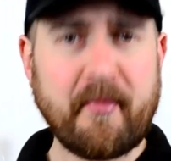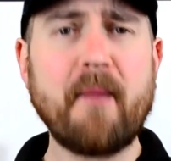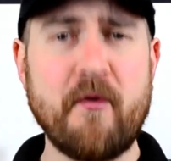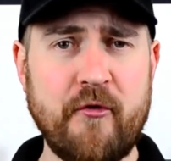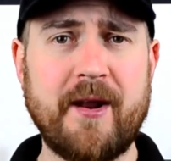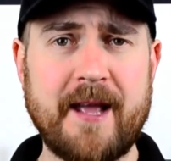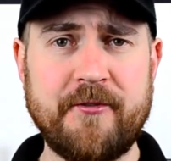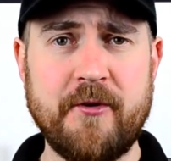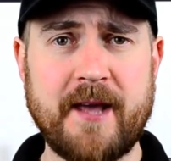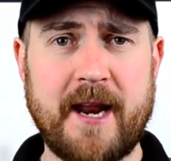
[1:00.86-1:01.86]
Before I get
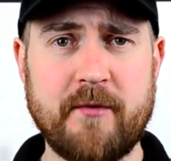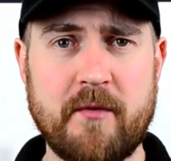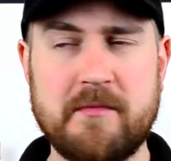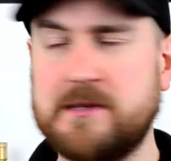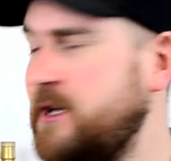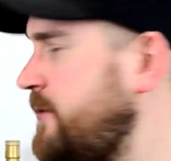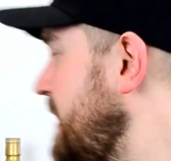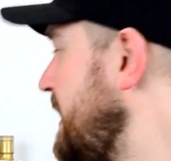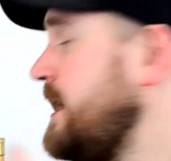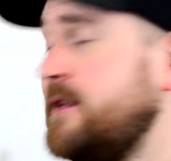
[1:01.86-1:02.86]
too carried away with myself,
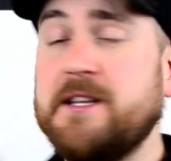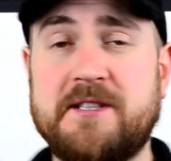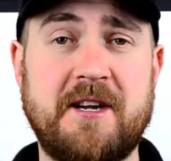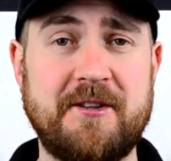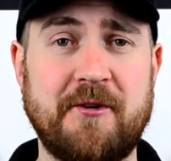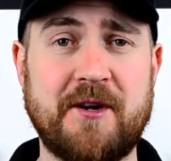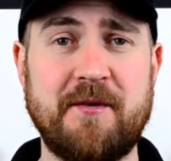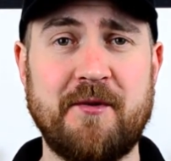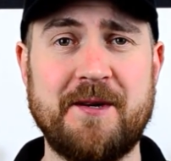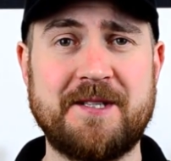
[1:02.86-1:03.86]
let's start talking
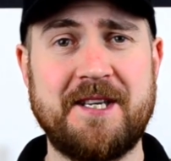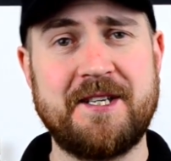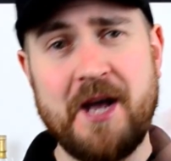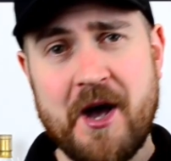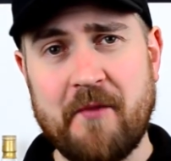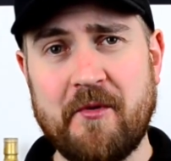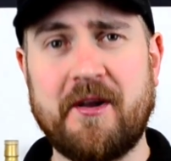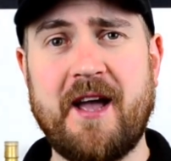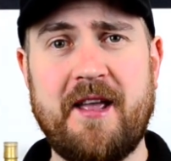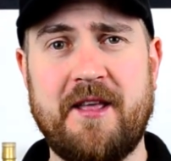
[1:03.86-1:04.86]
about the whiskies and we'll
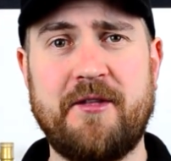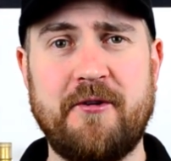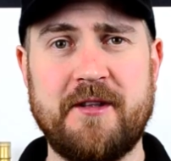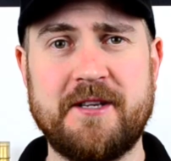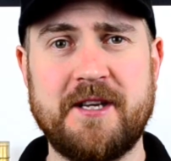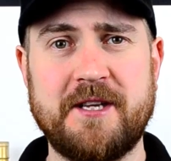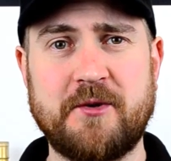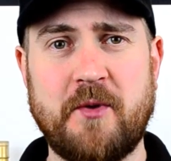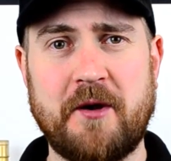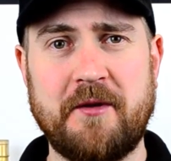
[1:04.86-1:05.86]
get you through this as
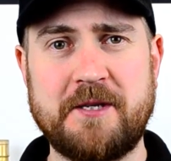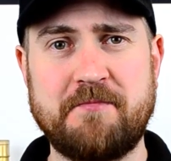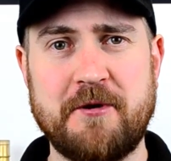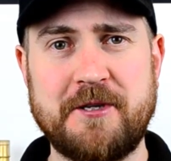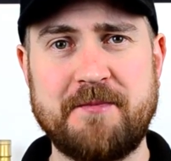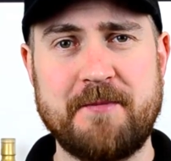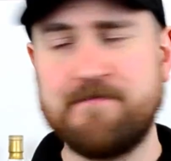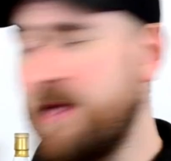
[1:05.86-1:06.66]
quickly as possible.